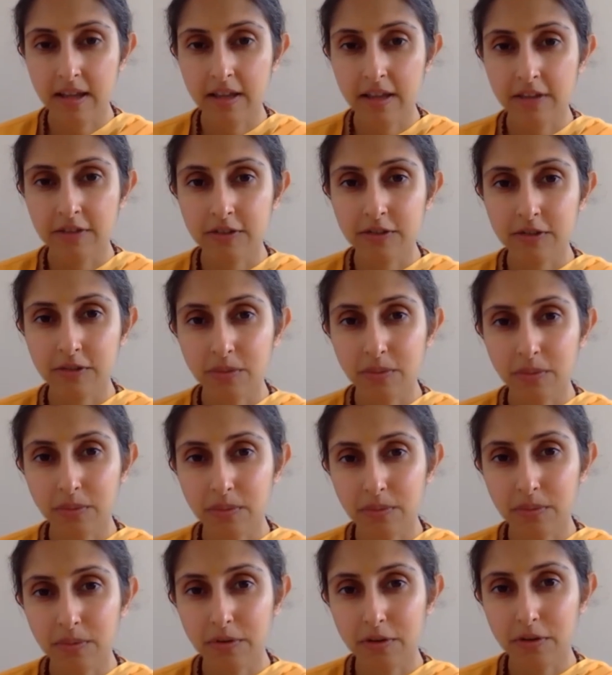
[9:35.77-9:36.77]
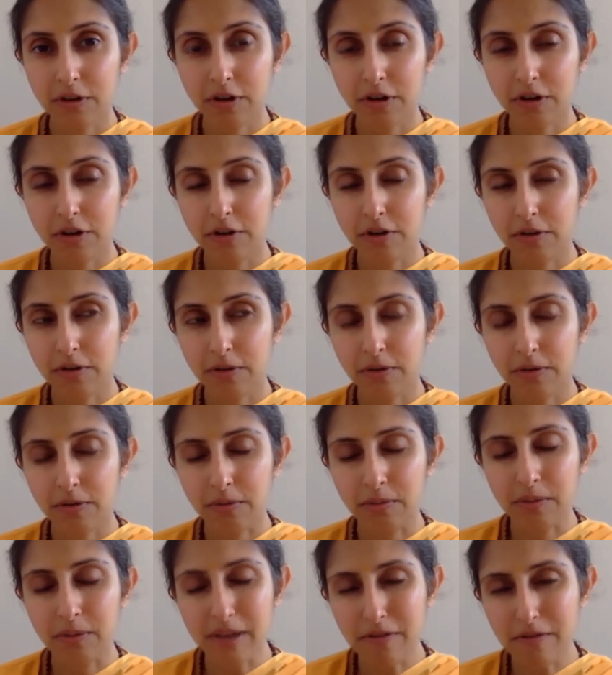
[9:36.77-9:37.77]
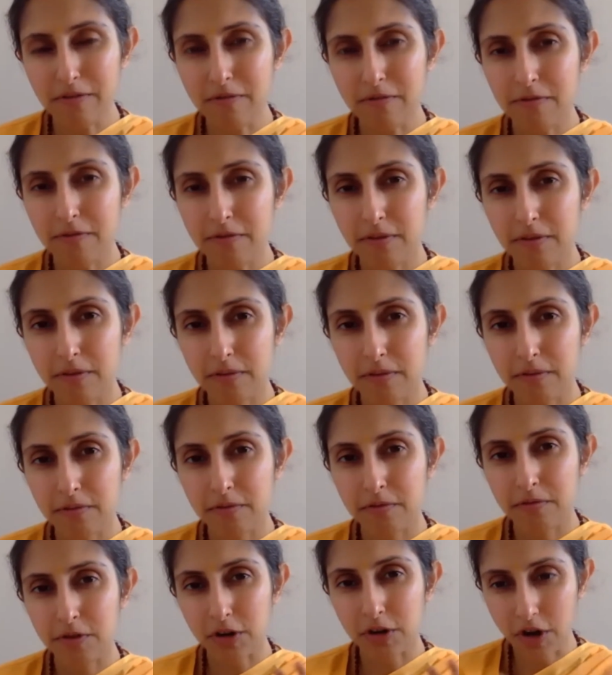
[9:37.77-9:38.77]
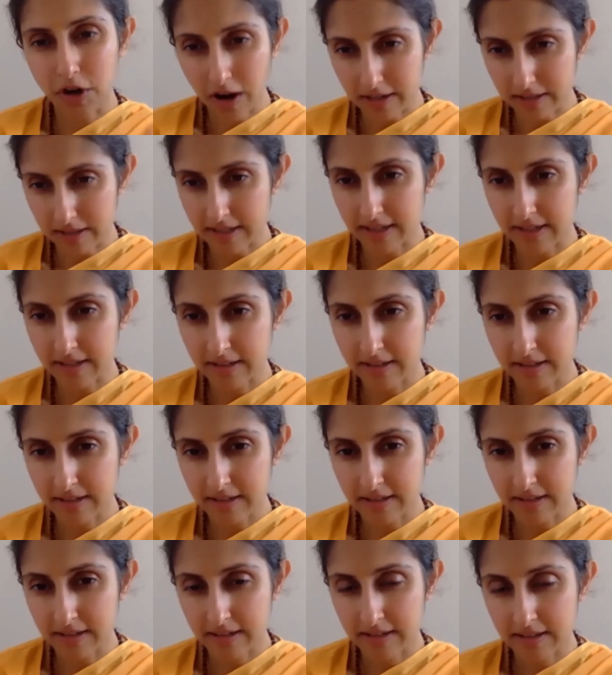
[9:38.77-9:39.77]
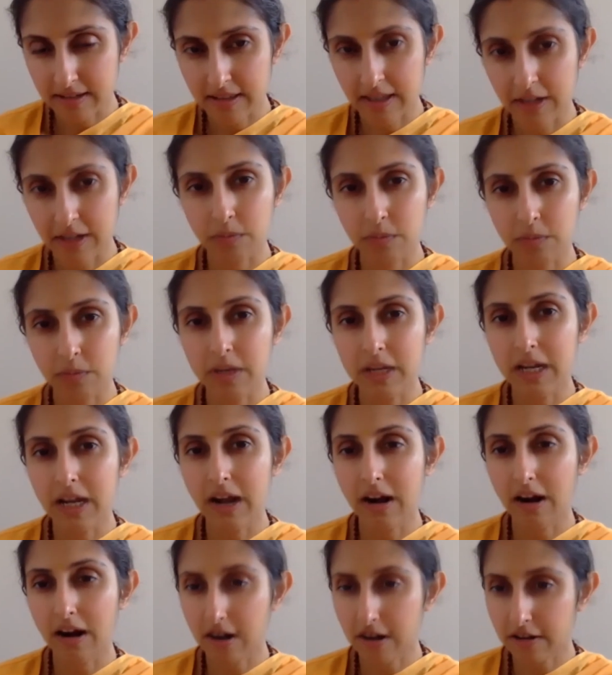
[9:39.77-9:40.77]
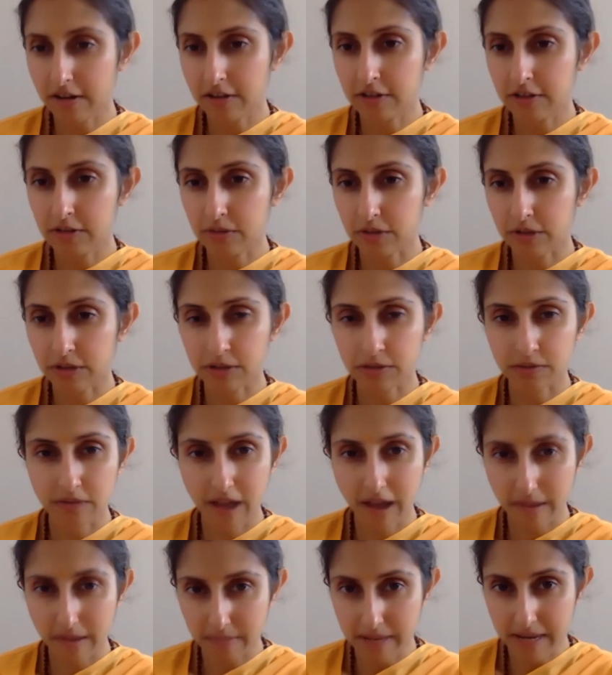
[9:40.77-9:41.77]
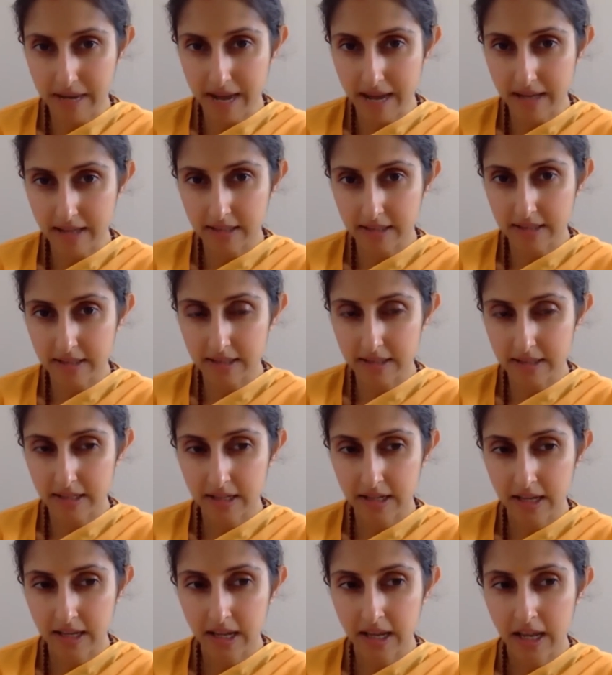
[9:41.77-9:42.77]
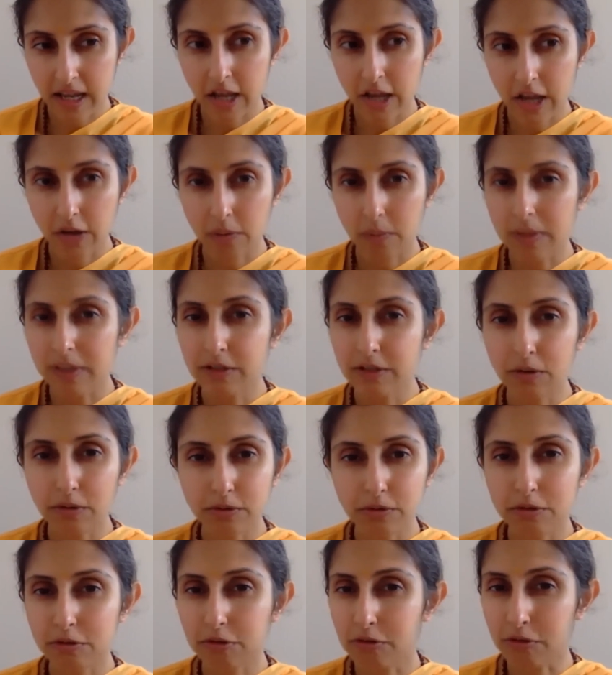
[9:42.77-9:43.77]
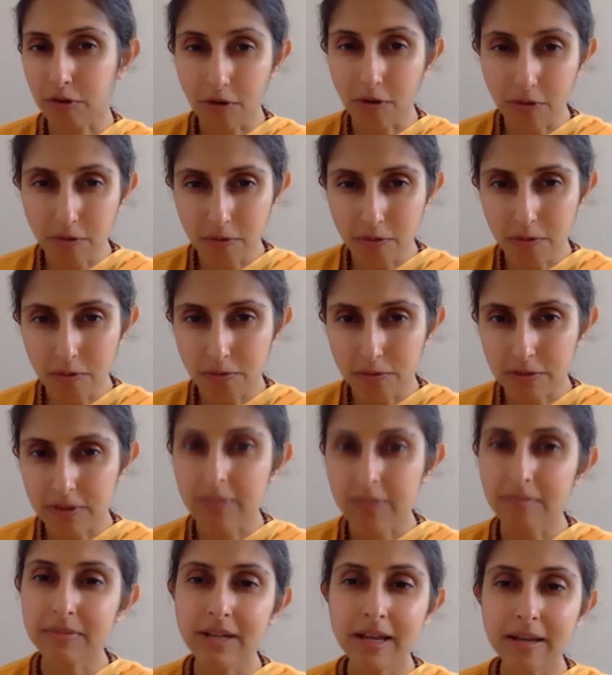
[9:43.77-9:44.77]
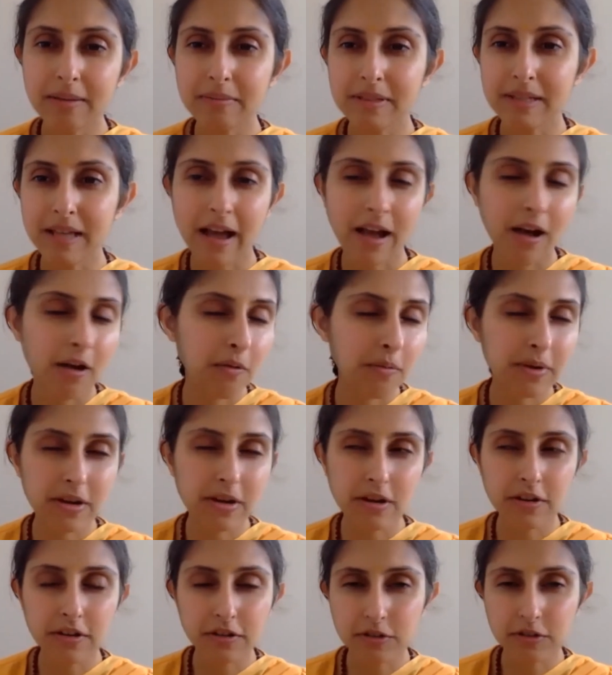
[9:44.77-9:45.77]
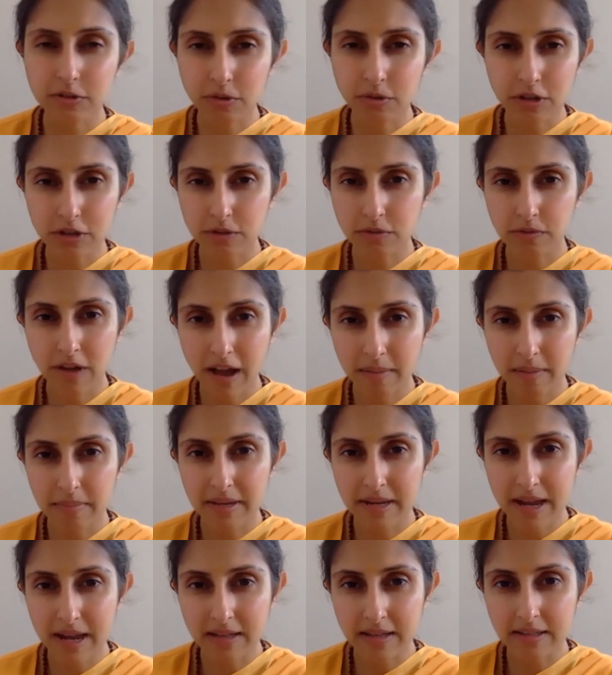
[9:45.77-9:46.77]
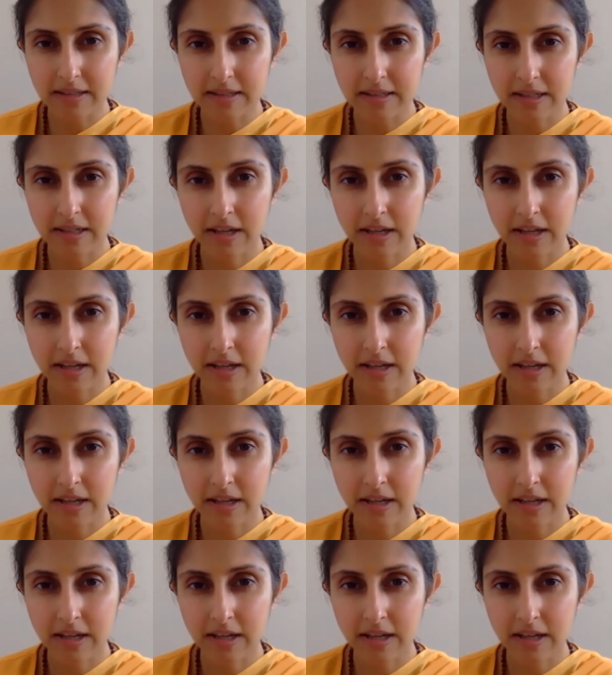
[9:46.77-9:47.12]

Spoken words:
So we've forgotten that we are the source of happiness. We don't know sometimes how we are the source of happiness.